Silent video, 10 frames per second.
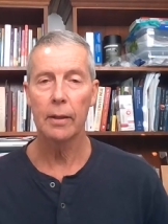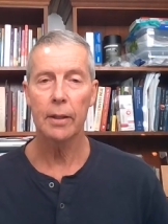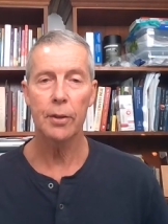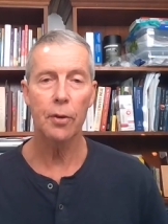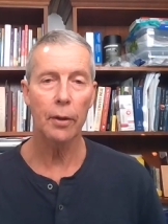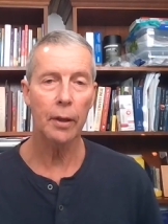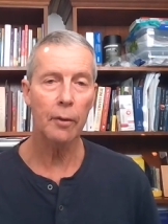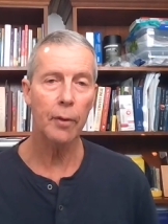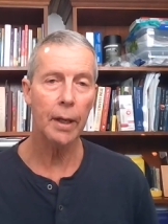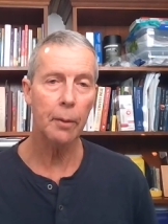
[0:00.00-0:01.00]
is not
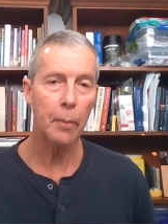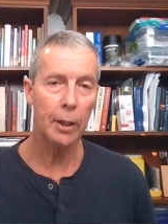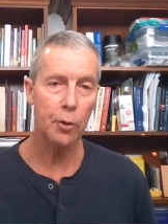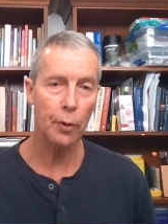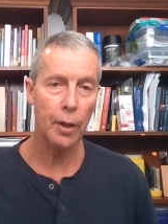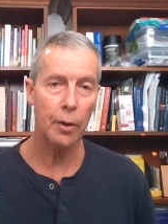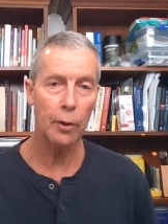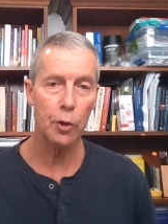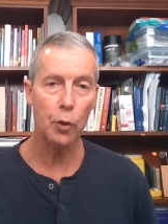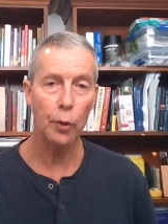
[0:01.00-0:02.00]
elevated, make sure they're
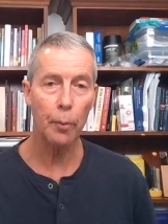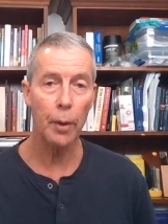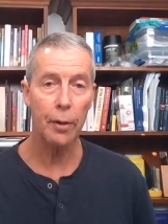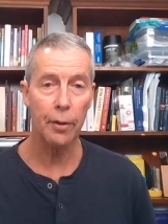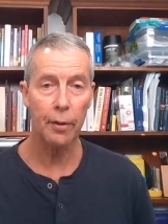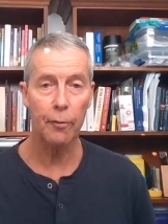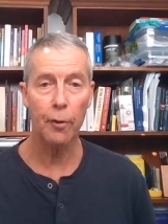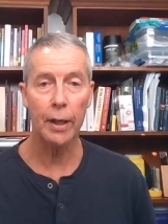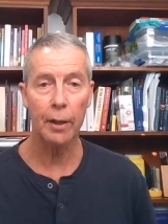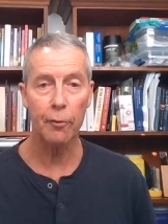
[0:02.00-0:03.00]
not short of breath and
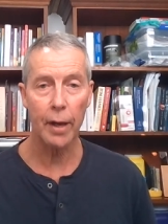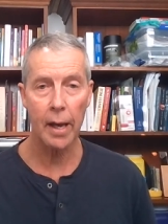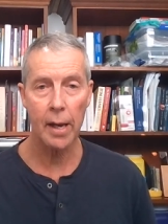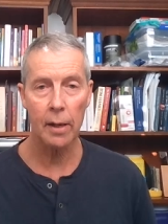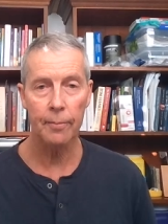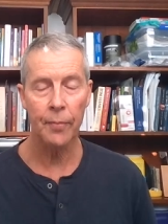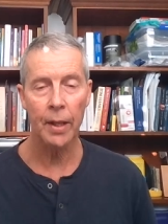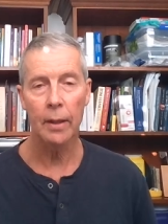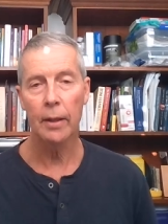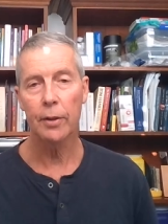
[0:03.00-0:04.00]
fighting for air.
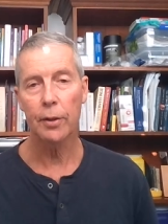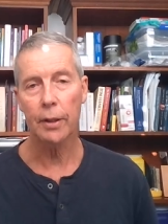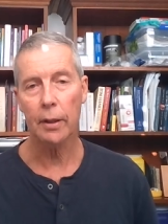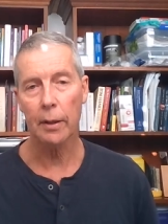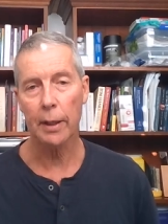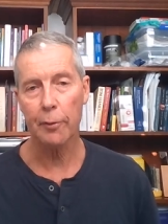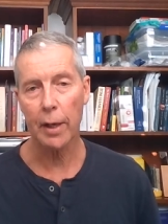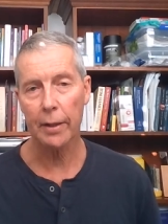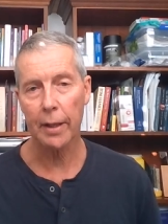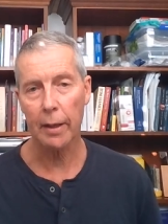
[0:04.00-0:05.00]
You can
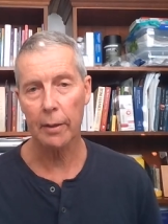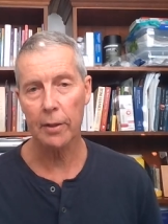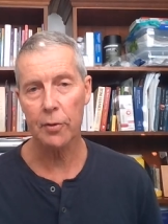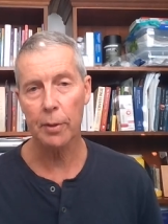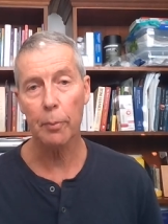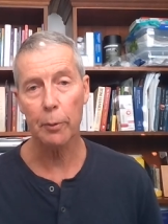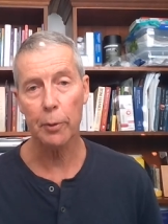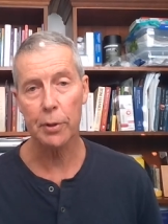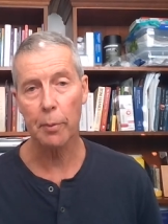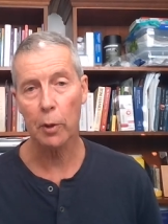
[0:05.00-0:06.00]
alleviate that simply
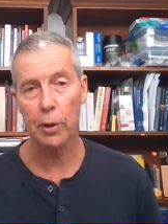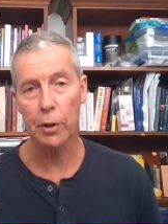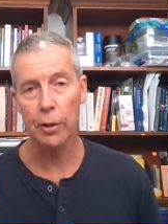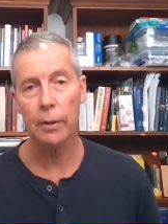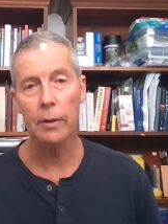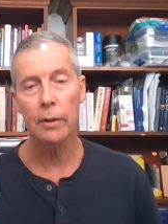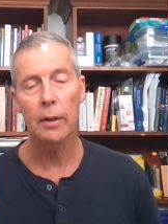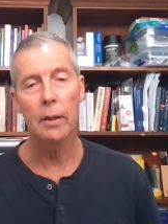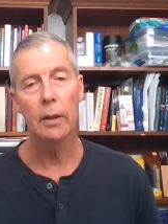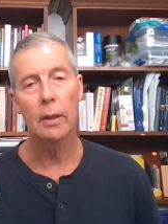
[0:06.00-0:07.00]
with some oxygen.
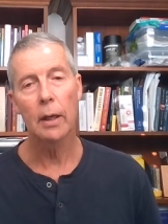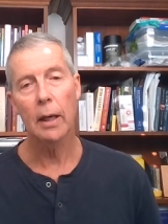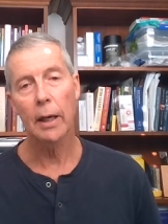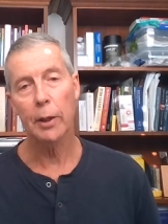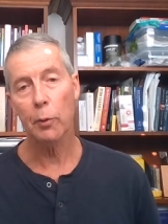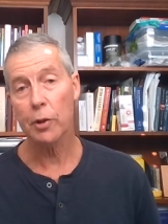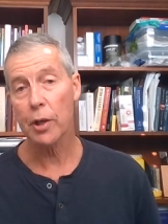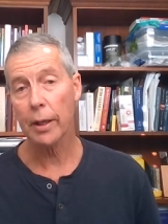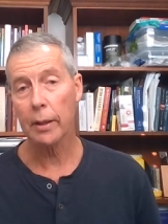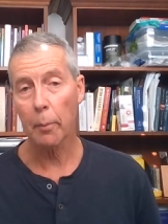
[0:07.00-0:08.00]
You want to
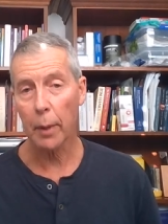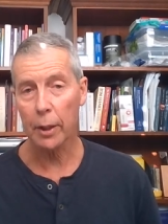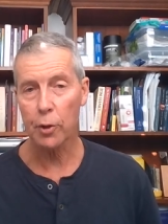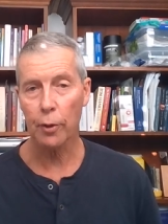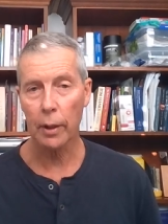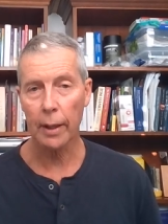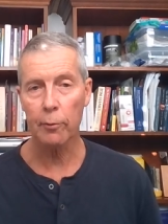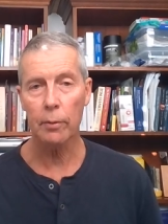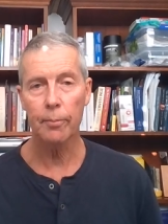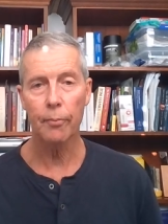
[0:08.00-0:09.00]
check their blood sugar
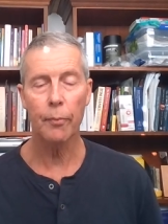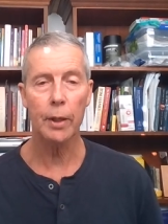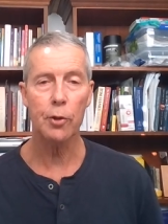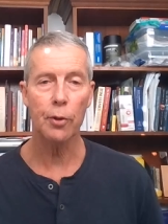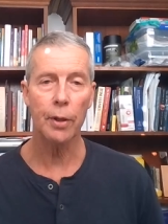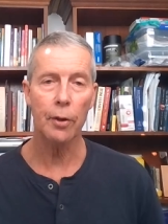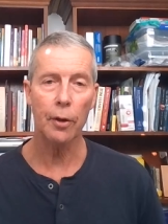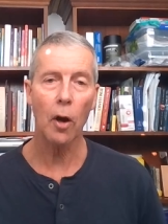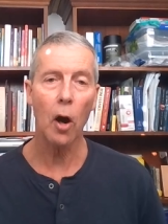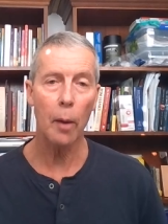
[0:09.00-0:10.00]
level, make sure they're not
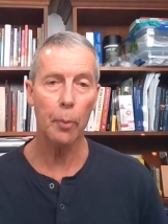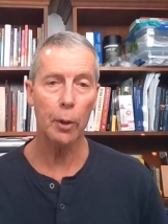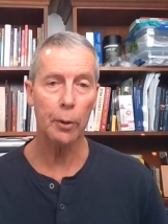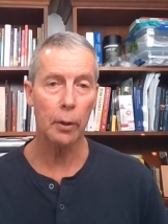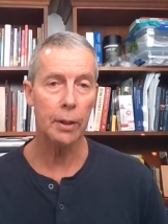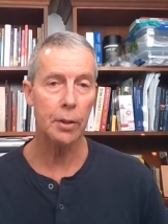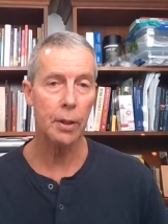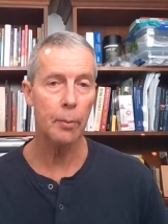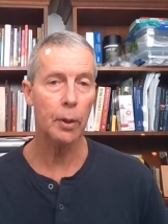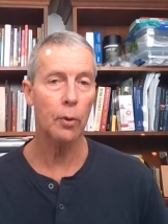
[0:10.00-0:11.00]

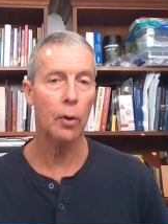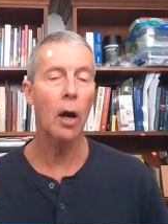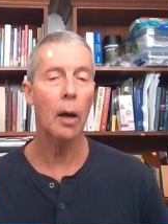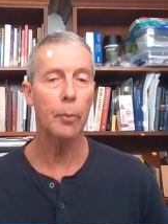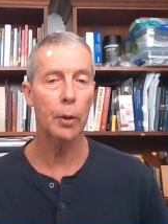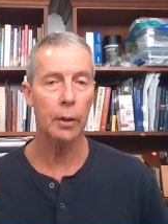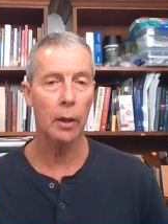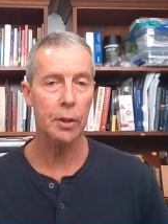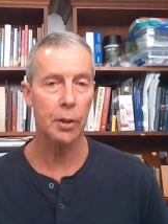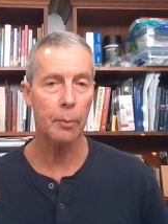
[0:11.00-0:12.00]
hypoglycemic or
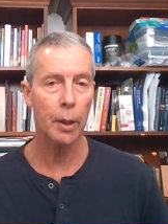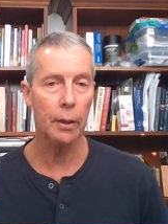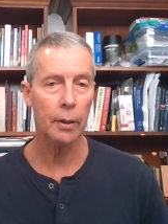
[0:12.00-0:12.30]
hyperglycemic.